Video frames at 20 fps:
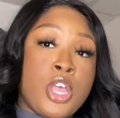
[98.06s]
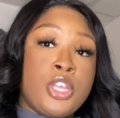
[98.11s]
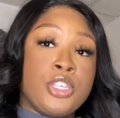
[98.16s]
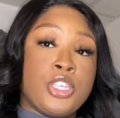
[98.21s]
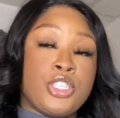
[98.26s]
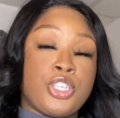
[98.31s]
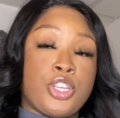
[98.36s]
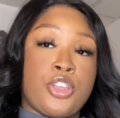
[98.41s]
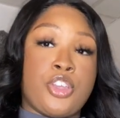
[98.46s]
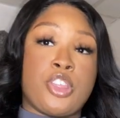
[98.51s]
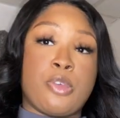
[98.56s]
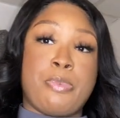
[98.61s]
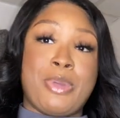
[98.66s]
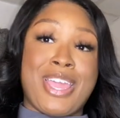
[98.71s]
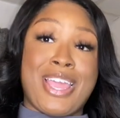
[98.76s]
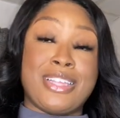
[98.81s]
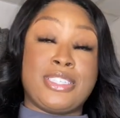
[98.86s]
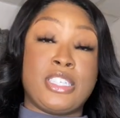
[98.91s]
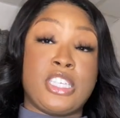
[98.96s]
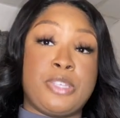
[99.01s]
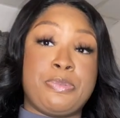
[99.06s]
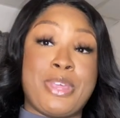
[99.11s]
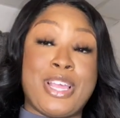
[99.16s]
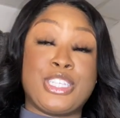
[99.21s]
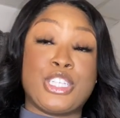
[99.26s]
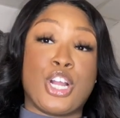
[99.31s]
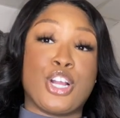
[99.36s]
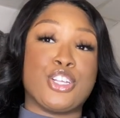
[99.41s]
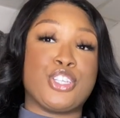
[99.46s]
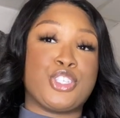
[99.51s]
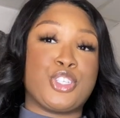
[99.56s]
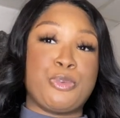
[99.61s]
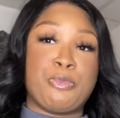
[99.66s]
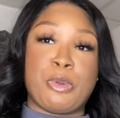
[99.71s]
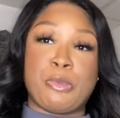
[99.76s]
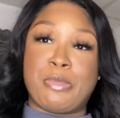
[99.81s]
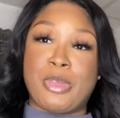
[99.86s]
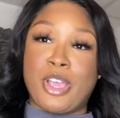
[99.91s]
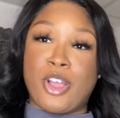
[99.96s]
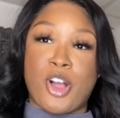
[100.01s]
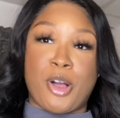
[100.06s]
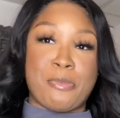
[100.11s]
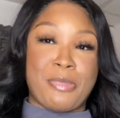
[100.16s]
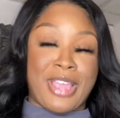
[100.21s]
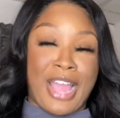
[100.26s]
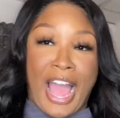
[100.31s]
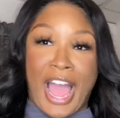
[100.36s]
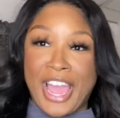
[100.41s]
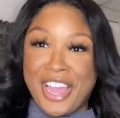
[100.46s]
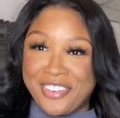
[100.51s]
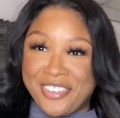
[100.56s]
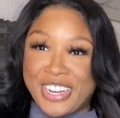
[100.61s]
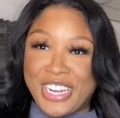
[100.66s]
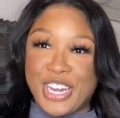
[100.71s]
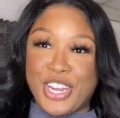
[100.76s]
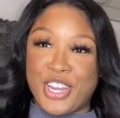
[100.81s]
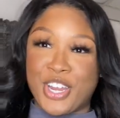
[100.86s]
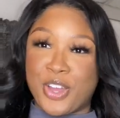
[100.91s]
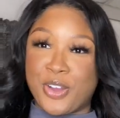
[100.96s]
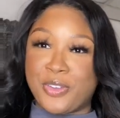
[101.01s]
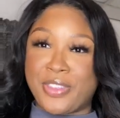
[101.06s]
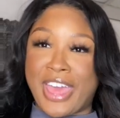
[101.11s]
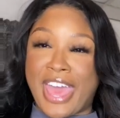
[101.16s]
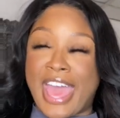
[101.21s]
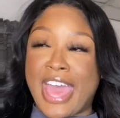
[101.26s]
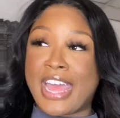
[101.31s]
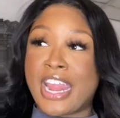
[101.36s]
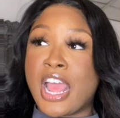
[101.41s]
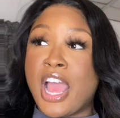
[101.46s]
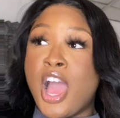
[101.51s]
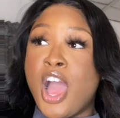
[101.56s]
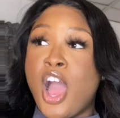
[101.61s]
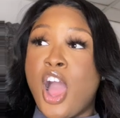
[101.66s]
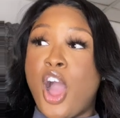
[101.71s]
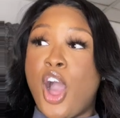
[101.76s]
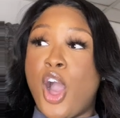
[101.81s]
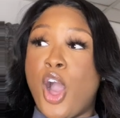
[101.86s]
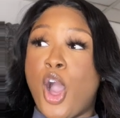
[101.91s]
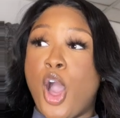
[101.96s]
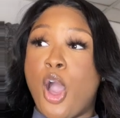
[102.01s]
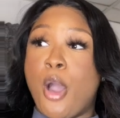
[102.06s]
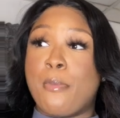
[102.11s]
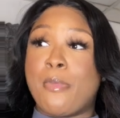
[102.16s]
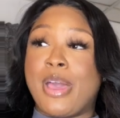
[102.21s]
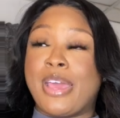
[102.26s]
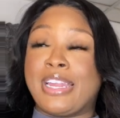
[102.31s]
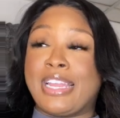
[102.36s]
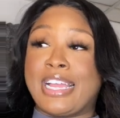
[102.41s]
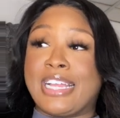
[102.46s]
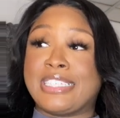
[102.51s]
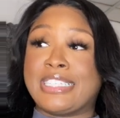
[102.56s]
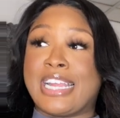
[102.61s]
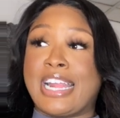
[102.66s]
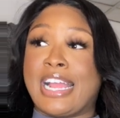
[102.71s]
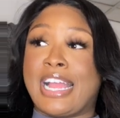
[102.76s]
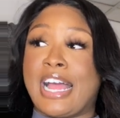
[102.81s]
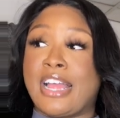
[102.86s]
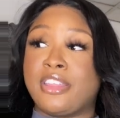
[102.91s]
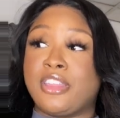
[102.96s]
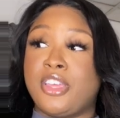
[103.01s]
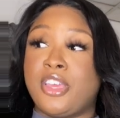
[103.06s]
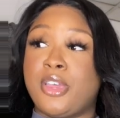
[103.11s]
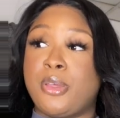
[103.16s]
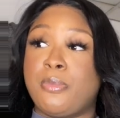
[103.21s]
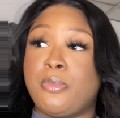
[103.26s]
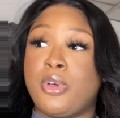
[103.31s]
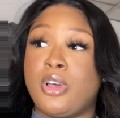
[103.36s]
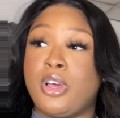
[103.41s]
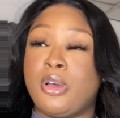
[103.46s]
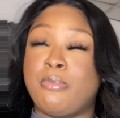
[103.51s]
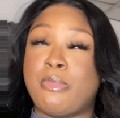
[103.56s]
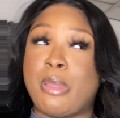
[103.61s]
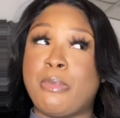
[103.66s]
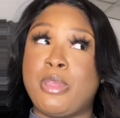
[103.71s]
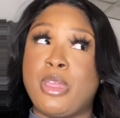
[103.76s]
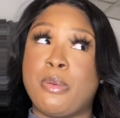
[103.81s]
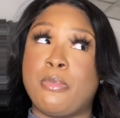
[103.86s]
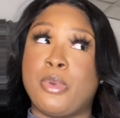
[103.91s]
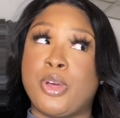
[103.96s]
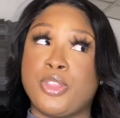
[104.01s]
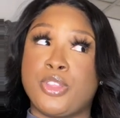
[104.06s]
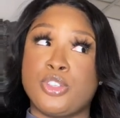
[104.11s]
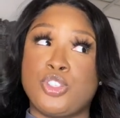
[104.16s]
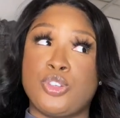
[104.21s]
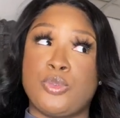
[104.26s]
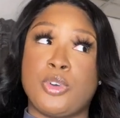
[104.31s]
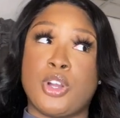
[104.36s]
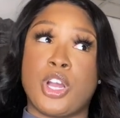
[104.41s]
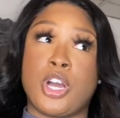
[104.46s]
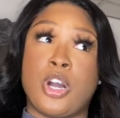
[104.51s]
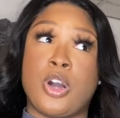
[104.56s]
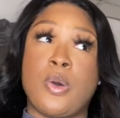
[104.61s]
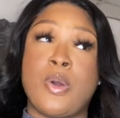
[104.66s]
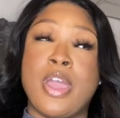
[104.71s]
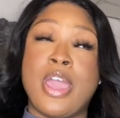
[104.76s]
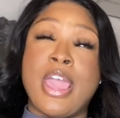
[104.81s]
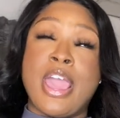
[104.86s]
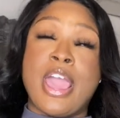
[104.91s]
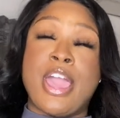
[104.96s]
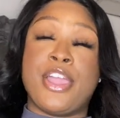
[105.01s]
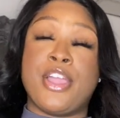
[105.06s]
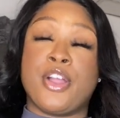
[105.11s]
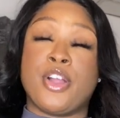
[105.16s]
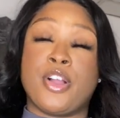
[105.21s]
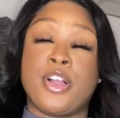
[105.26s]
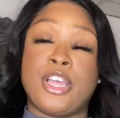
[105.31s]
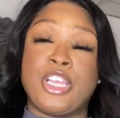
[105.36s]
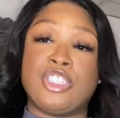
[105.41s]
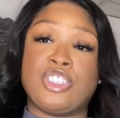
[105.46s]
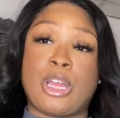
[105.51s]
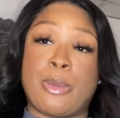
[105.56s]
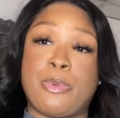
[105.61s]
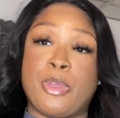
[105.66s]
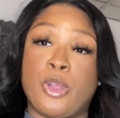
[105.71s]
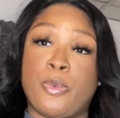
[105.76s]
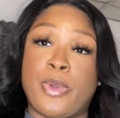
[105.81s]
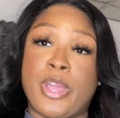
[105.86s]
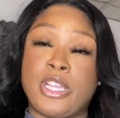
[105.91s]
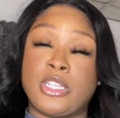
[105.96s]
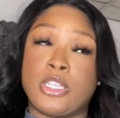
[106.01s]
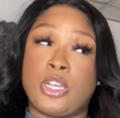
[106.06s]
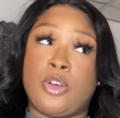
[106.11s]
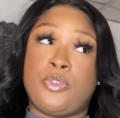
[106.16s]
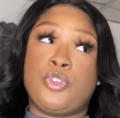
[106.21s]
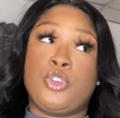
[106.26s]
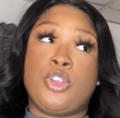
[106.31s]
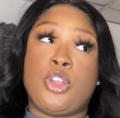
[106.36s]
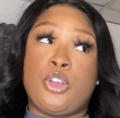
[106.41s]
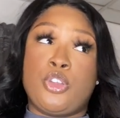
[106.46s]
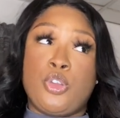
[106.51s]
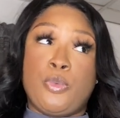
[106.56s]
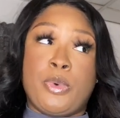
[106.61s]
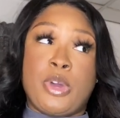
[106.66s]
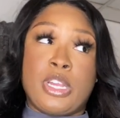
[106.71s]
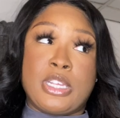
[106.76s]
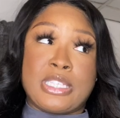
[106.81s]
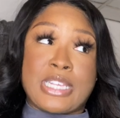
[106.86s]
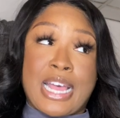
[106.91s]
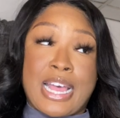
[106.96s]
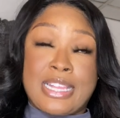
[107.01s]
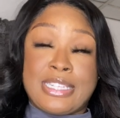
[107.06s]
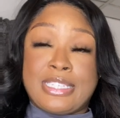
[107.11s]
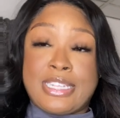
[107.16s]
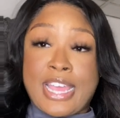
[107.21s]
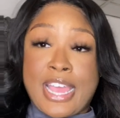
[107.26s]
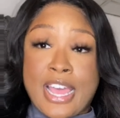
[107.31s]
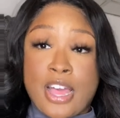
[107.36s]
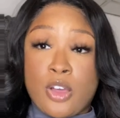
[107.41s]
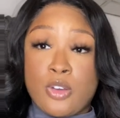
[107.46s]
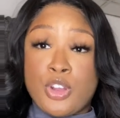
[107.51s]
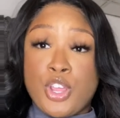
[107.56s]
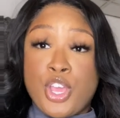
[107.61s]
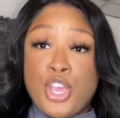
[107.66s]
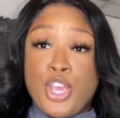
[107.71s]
to show you the pants. These pants are super big on me. I already know that. And like I said, I got them maybe a month or two ago, and your girl is dropping weight. So if you know you want a size down,